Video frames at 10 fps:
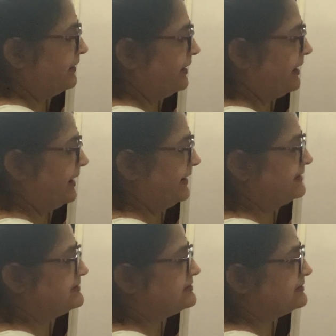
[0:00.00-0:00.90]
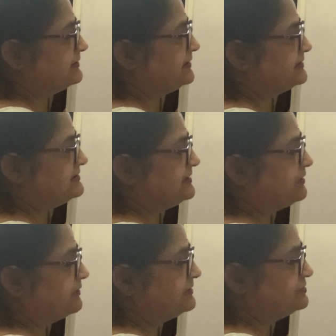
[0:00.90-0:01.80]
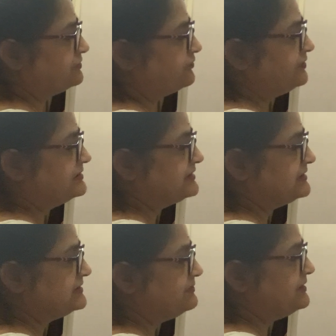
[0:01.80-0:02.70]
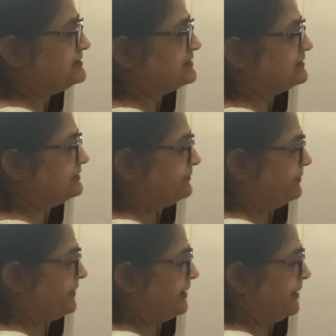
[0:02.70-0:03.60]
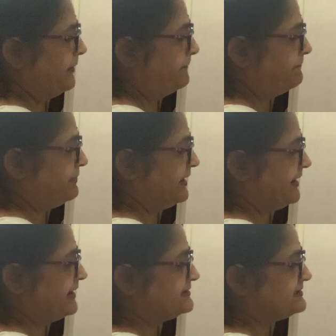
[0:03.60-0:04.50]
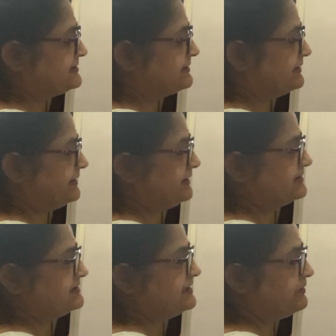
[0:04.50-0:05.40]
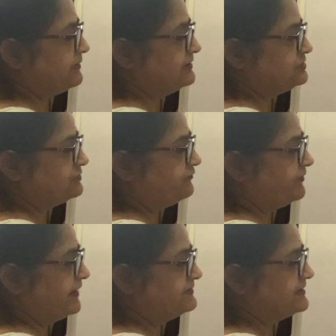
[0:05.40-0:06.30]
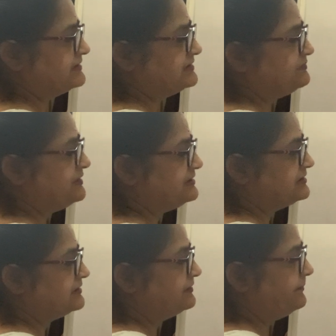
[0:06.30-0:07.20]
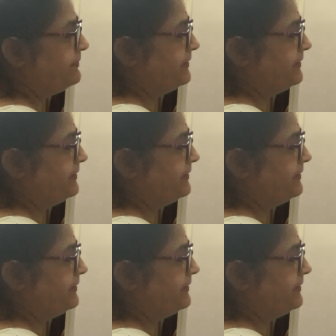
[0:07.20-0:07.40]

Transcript: height is equal to 3 centimeter, base is equal to 5 centimeter,